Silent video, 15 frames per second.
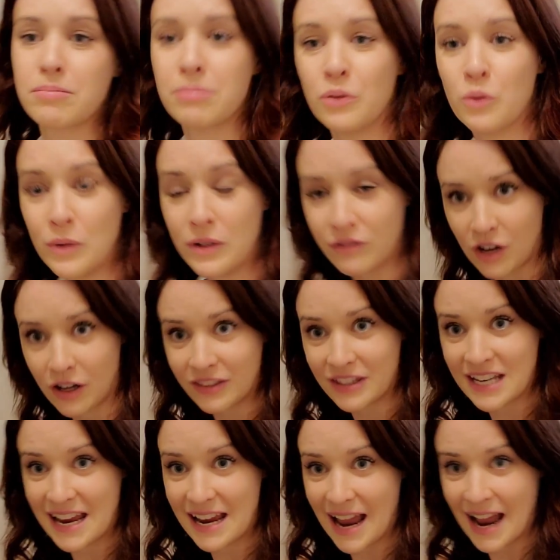We've got the
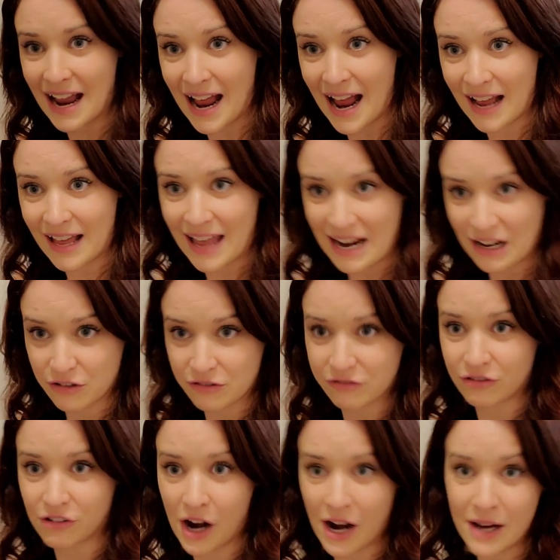air
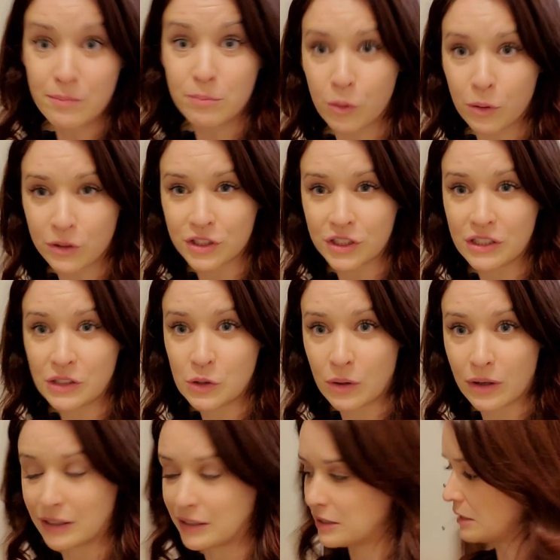fry portion to
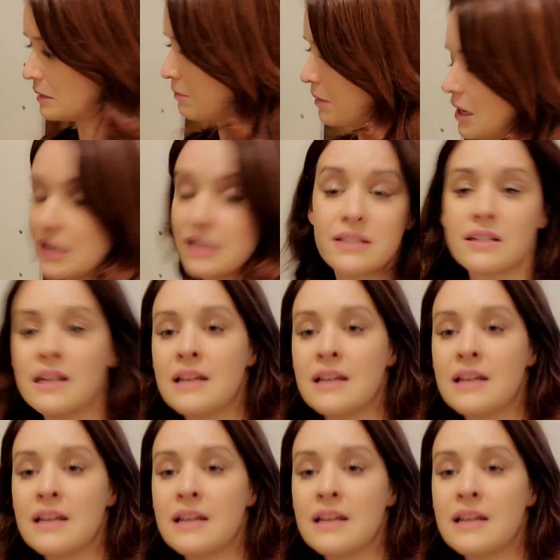our Instapot,